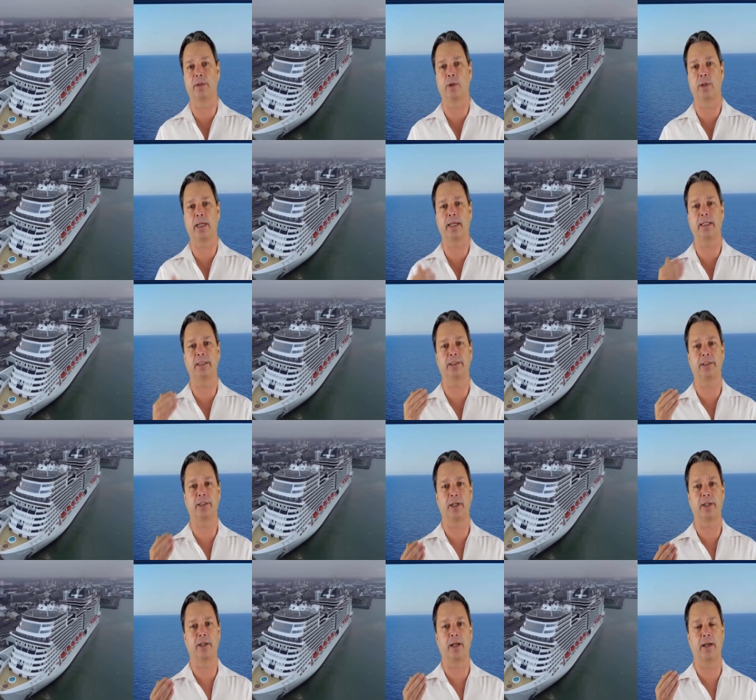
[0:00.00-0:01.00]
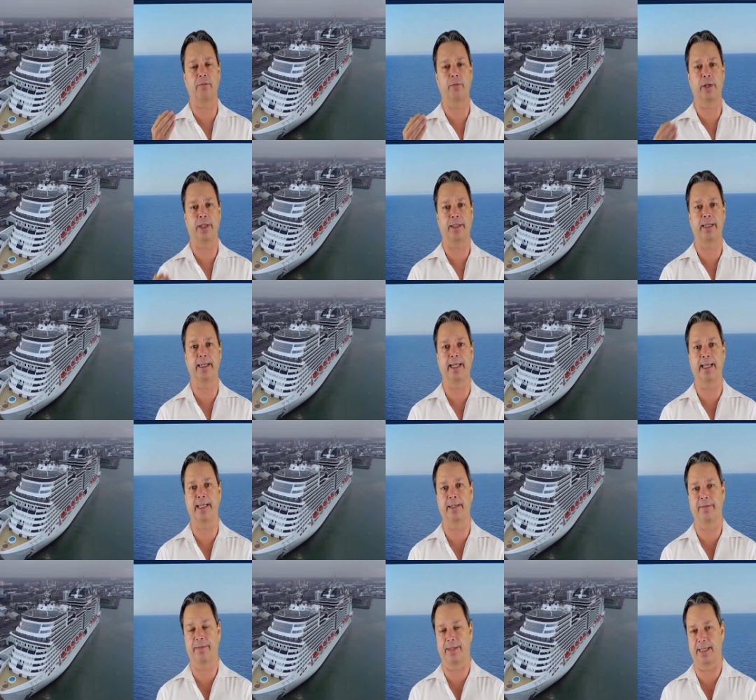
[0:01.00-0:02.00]
note, I'm going to start off with the
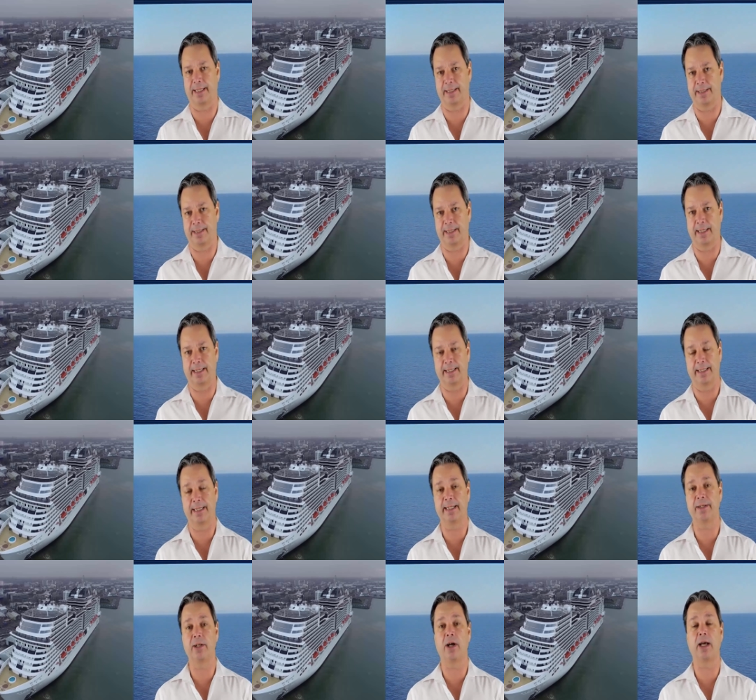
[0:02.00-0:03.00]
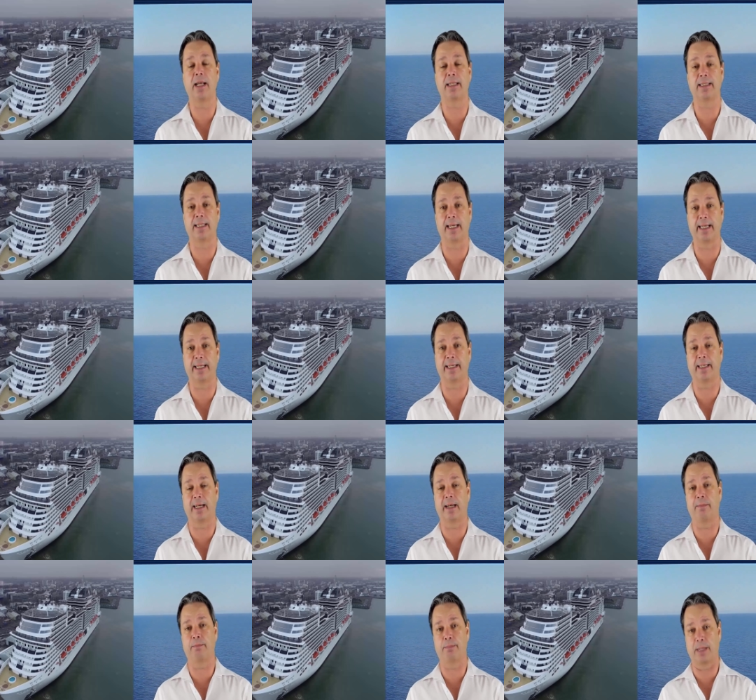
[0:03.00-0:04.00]
negative things that I did not like
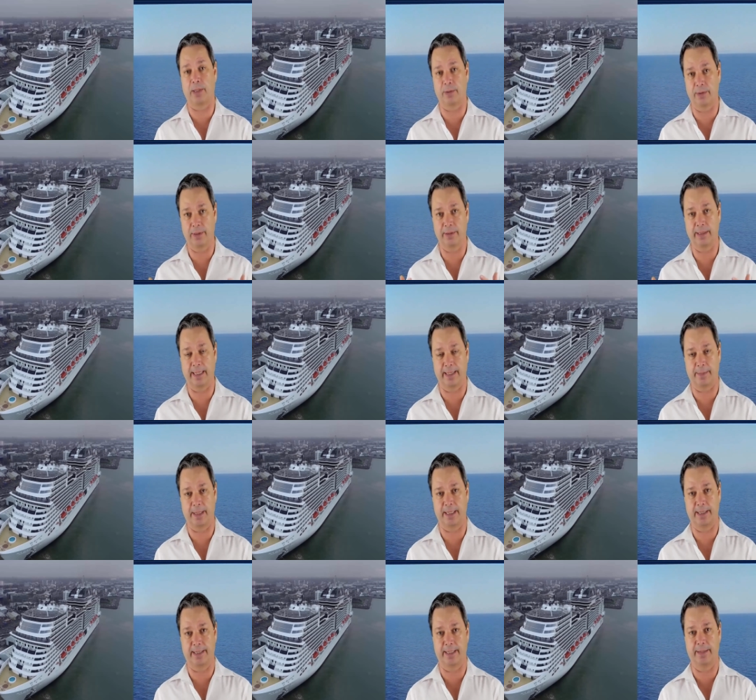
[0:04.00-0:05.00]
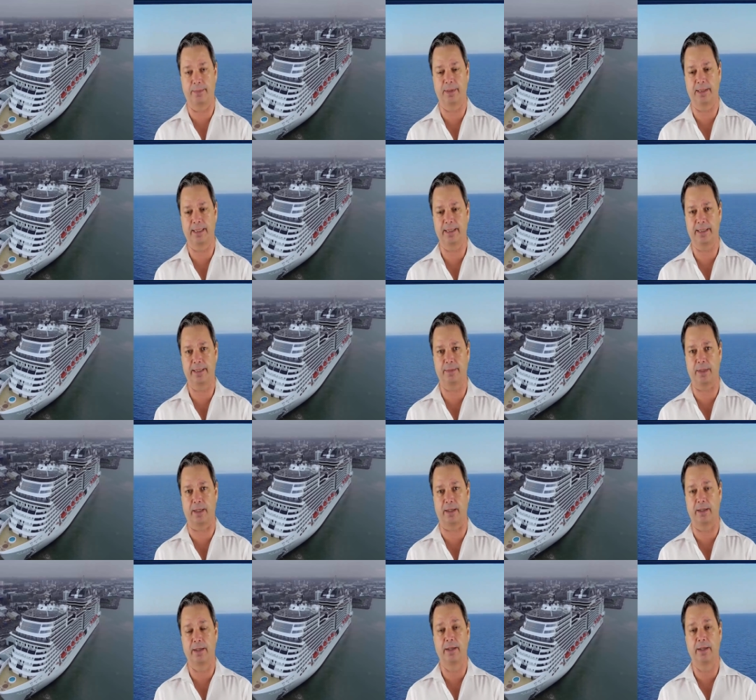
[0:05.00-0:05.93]
about the MSC Bellissima.